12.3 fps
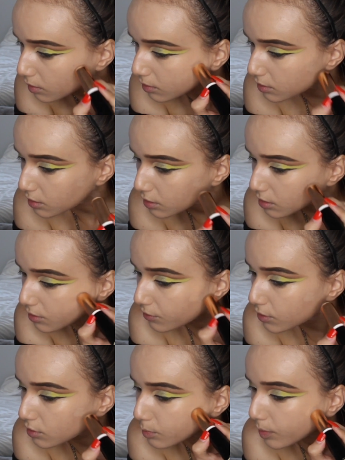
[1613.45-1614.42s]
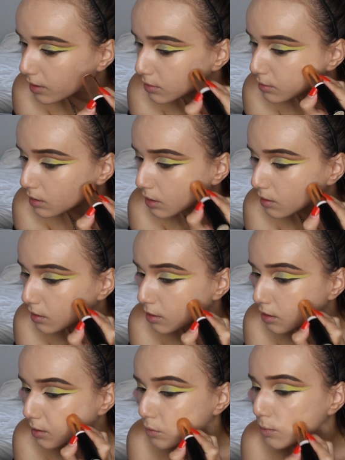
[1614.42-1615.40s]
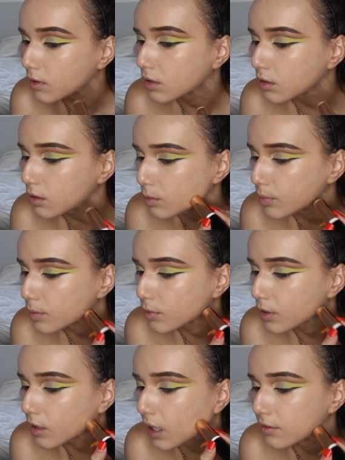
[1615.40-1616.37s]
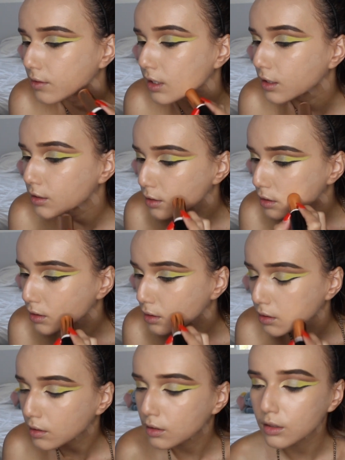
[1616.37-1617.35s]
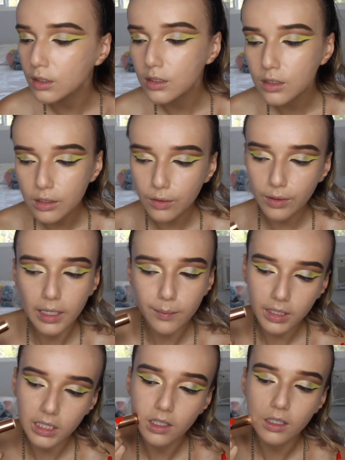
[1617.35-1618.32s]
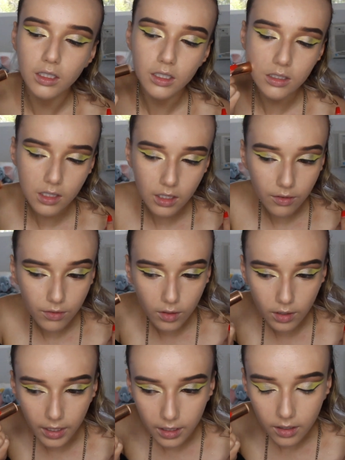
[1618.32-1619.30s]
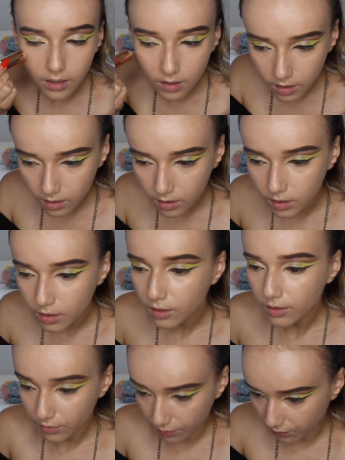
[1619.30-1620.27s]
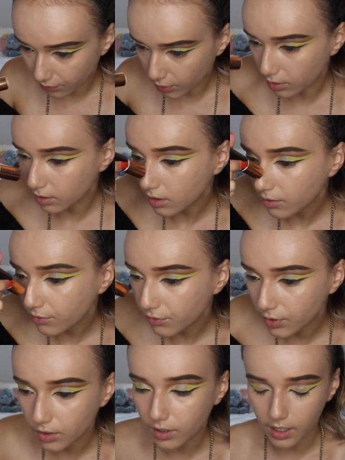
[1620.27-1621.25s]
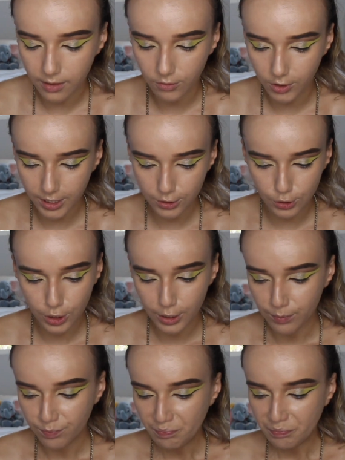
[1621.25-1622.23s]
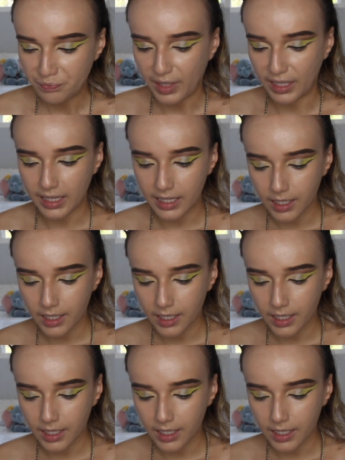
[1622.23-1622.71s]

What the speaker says: And there's just a few spots that like I want a little bit more coverage. See what I mean? Like it doesn't give you like full coverage. And I